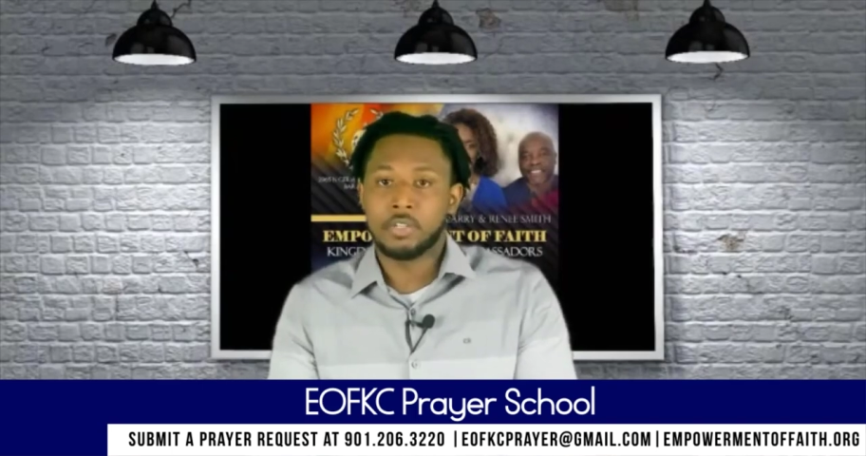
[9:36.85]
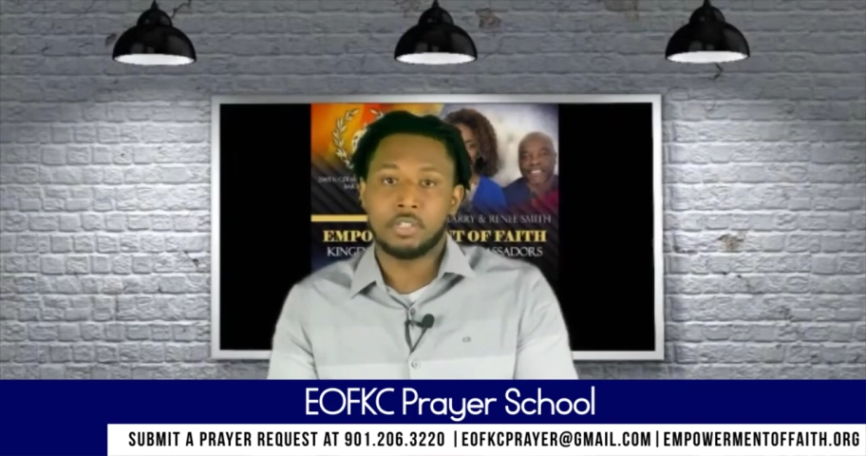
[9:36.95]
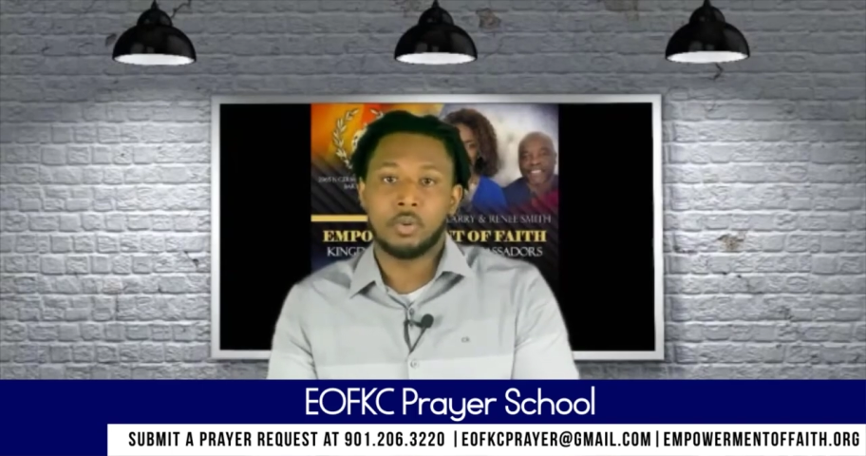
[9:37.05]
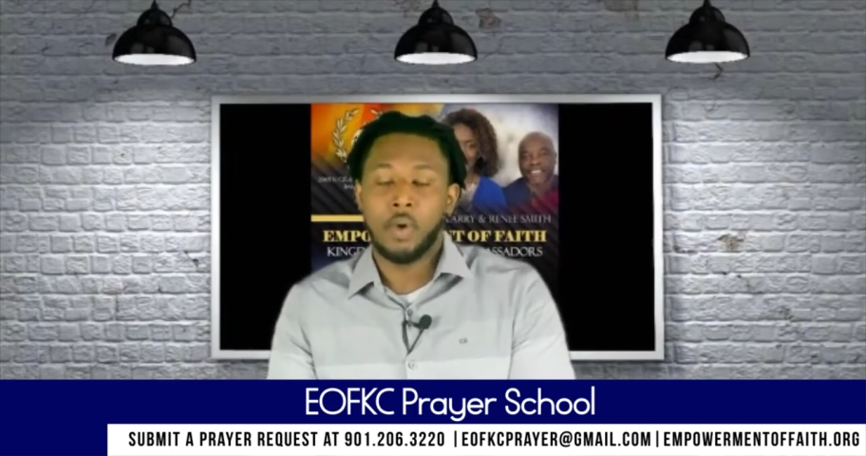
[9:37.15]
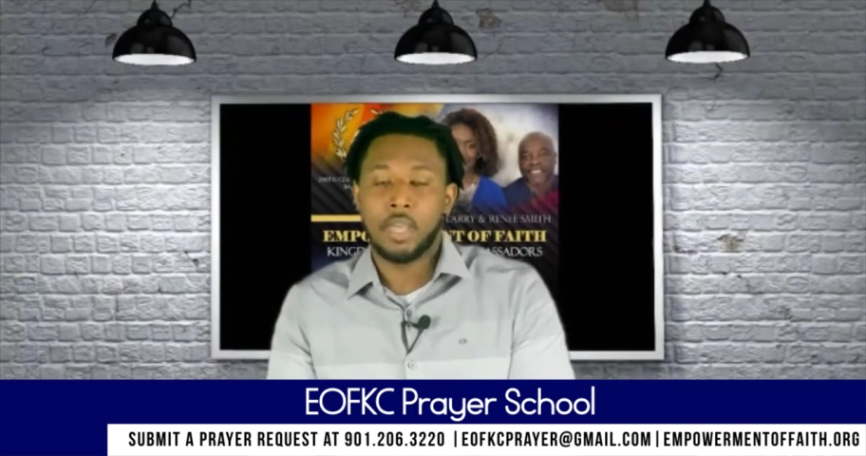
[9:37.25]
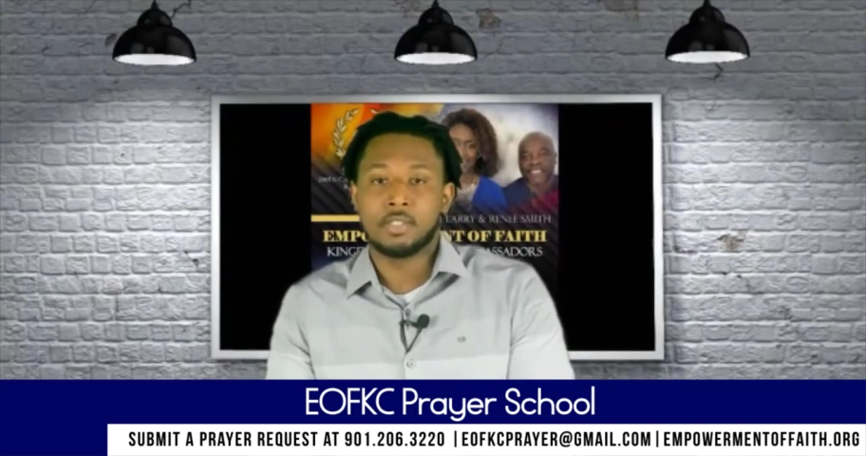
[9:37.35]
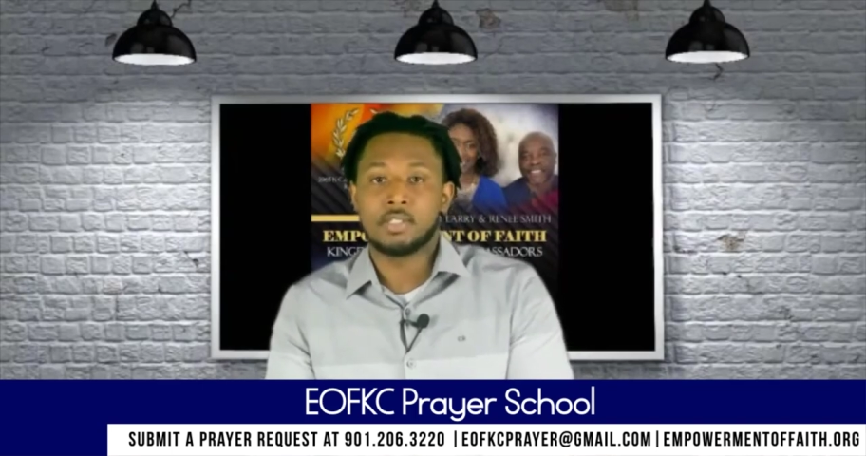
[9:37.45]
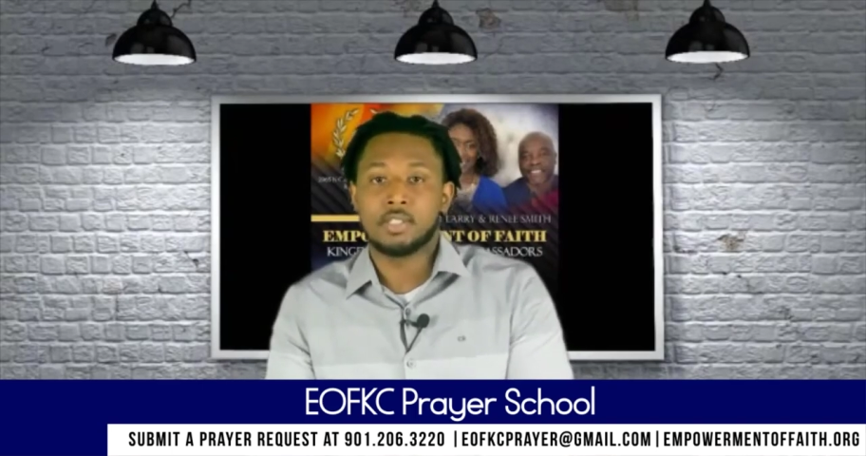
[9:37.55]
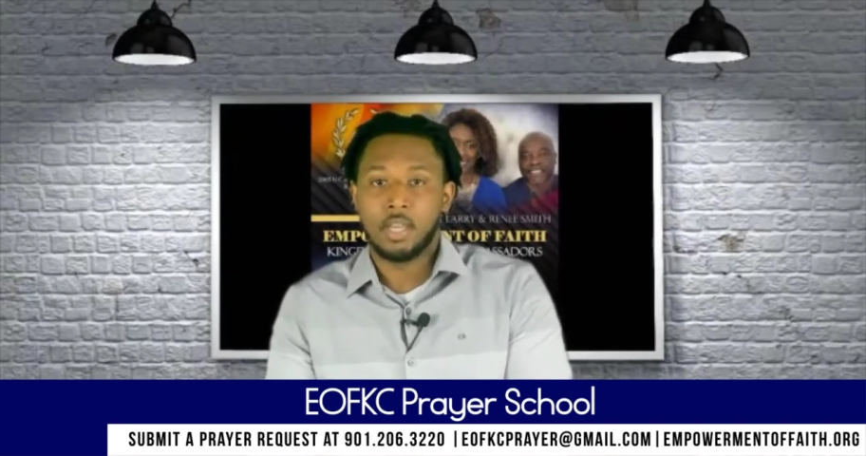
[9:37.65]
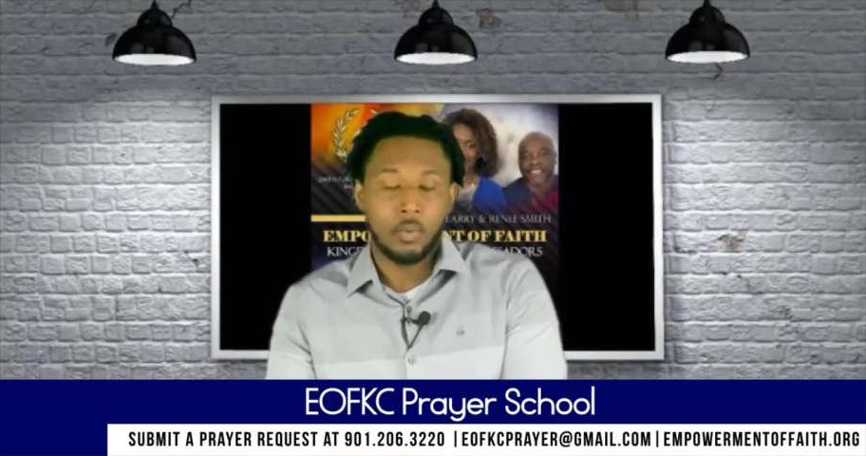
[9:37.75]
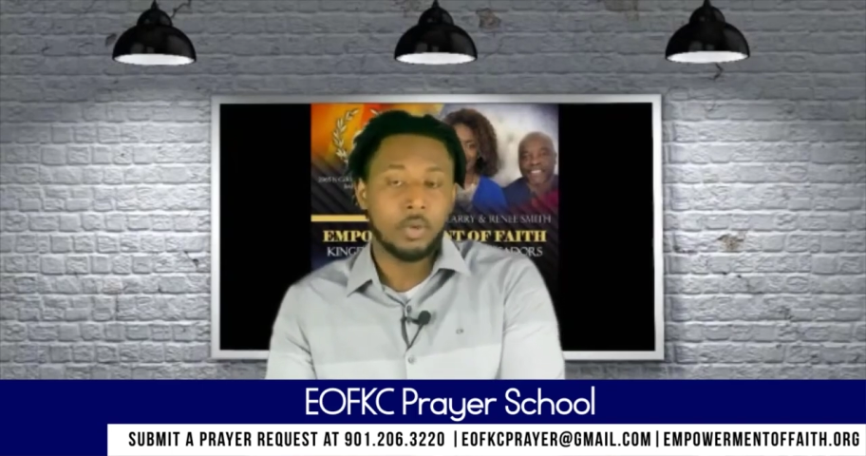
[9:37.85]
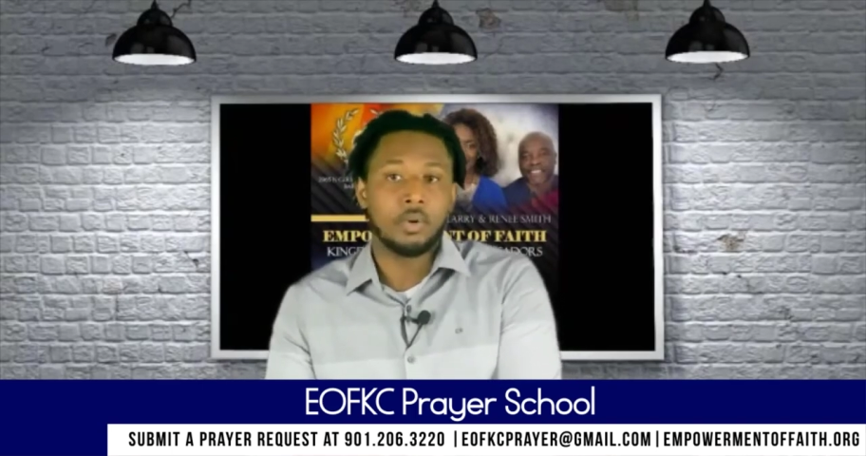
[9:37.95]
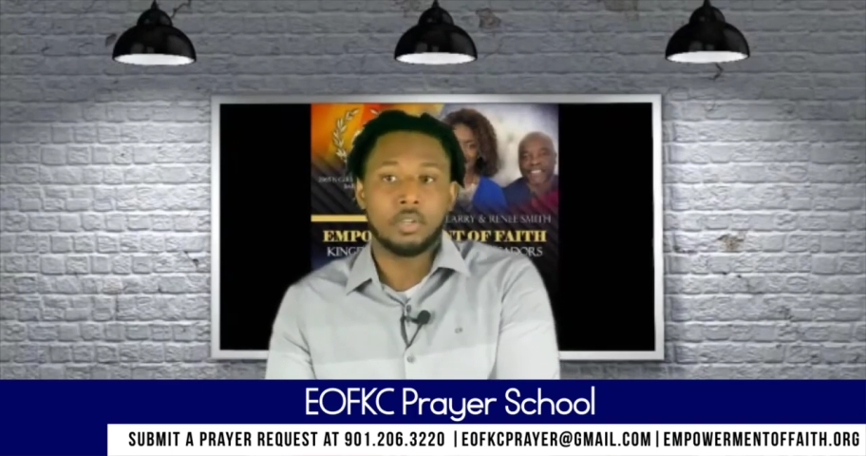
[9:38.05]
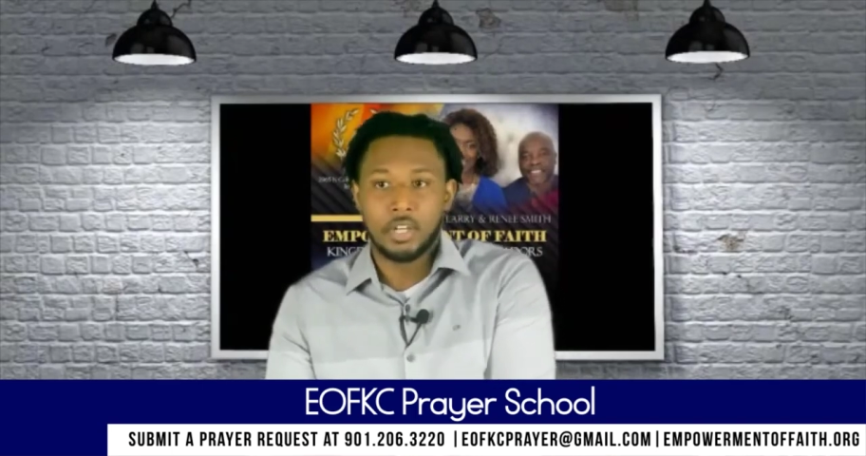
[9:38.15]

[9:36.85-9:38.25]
situations that we were,